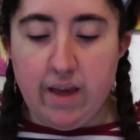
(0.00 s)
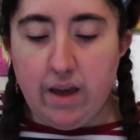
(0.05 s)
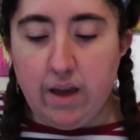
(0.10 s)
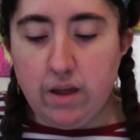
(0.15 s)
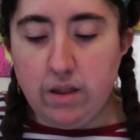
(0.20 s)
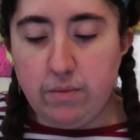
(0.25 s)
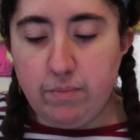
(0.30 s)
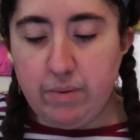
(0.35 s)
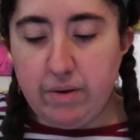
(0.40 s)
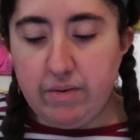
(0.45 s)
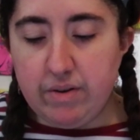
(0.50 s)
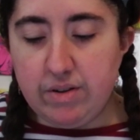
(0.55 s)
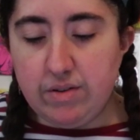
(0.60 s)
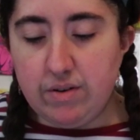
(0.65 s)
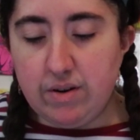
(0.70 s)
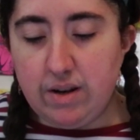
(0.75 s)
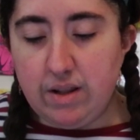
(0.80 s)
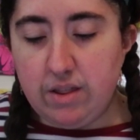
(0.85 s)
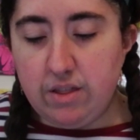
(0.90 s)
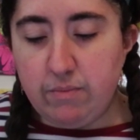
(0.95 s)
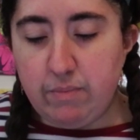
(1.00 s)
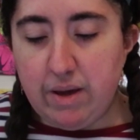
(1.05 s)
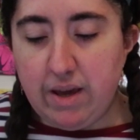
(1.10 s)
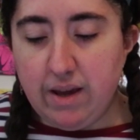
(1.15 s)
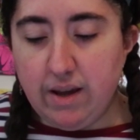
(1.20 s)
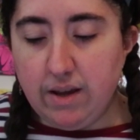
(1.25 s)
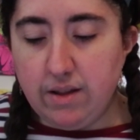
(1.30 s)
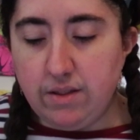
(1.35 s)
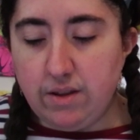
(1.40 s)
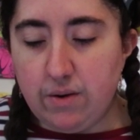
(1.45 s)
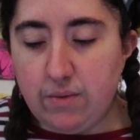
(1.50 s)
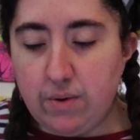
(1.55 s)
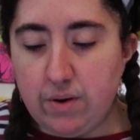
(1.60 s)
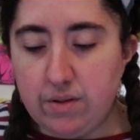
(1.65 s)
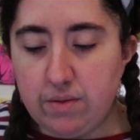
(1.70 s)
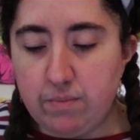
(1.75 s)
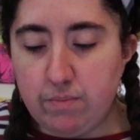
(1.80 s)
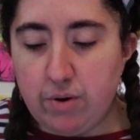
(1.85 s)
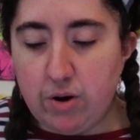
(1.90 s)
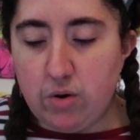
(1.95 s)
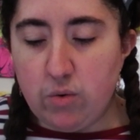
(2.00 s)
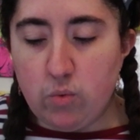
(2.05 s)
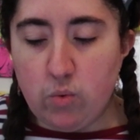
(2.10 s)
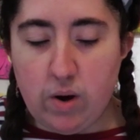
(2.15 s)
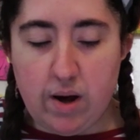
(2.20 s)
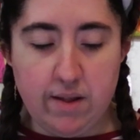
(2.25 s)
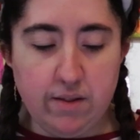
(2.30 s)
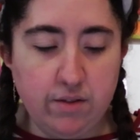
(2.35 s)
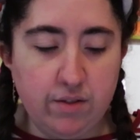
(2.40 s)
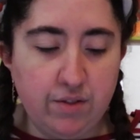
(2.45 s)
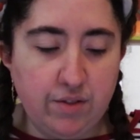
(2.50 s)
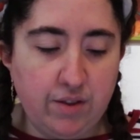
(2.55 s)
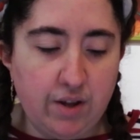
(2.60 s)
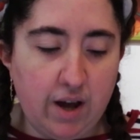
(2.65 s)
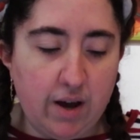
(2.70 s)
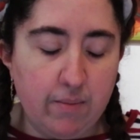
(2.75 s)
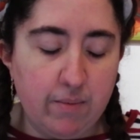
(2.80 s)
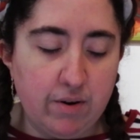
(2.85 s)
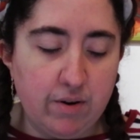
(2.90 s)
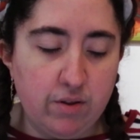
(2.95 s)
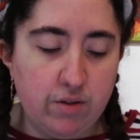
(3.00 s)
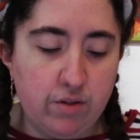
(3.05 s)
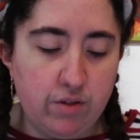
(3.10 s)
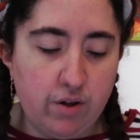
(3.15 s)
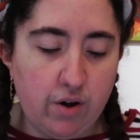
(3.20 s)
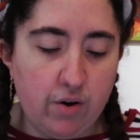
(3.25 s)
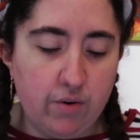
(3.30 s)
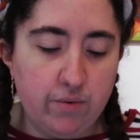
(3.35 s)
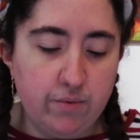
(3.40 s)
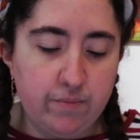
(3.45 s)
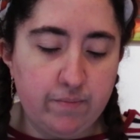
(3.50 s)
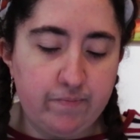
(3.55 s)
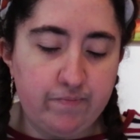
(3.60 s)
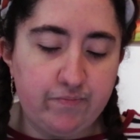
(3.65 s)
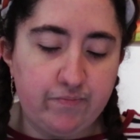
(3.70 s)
and spiritually speaking, there was but one stubborn soul.